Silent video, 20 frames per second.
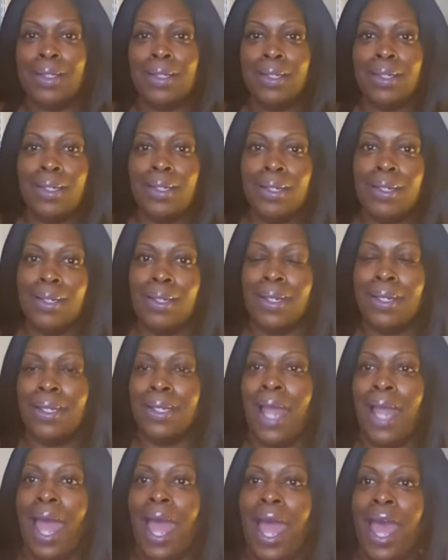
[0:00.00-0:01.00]

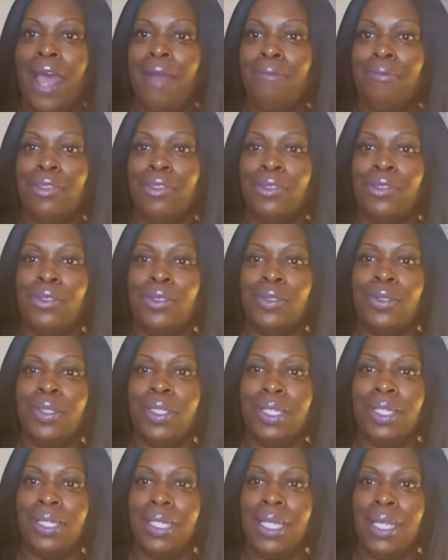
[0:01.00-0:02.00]
Good
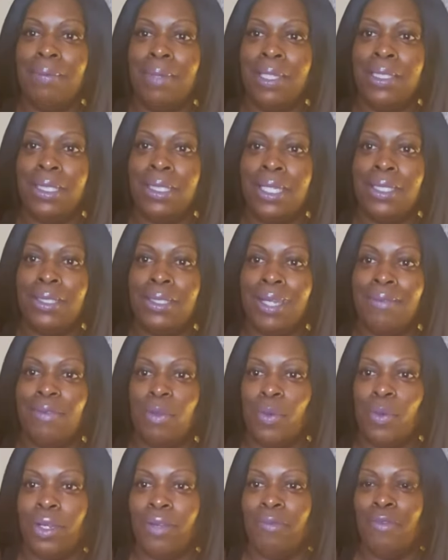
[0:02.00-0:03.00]
afternoon, good evening to each and
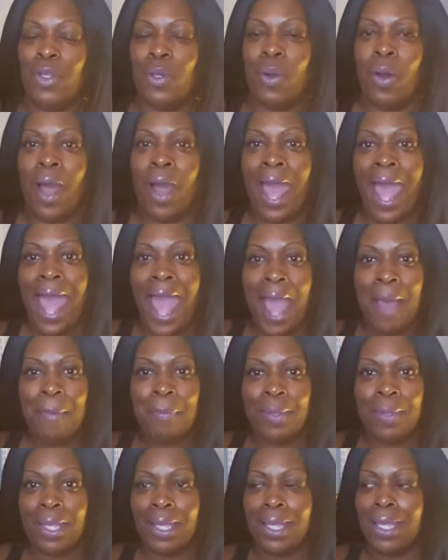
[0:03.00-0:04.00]
every one of you all.
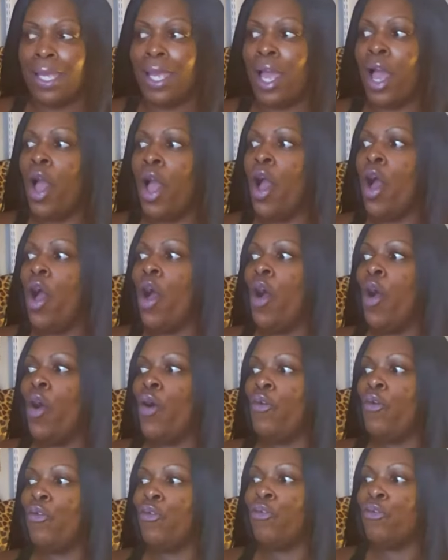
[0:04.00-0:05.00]
Happy
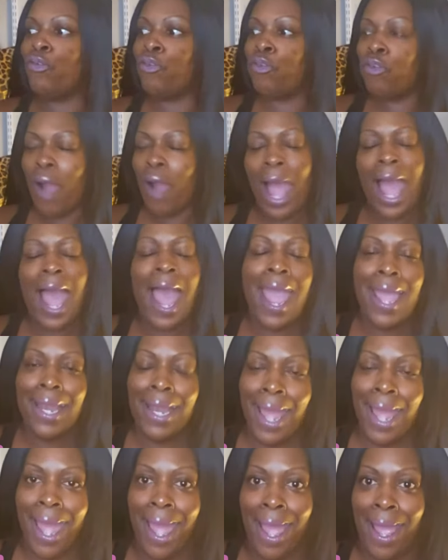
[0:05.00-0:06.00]

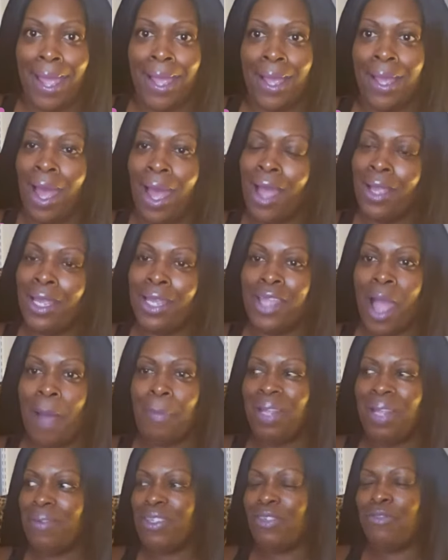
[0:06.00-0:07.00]
Friday. God, can
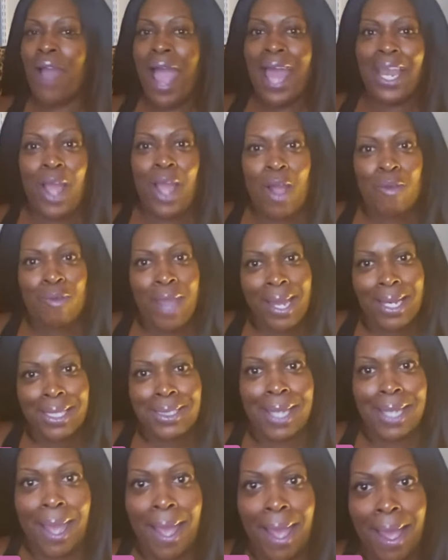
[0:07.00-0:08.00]
y'all believe it's Friday already,
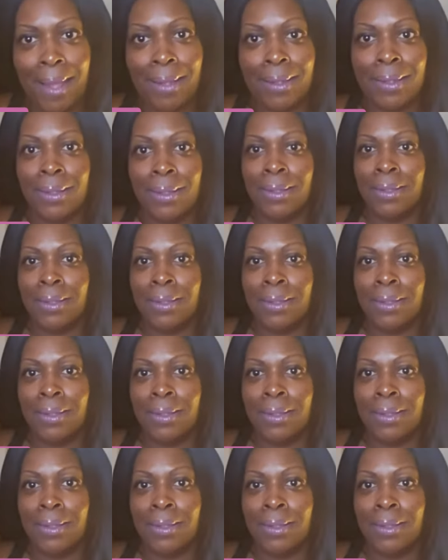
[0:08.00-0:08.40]
child?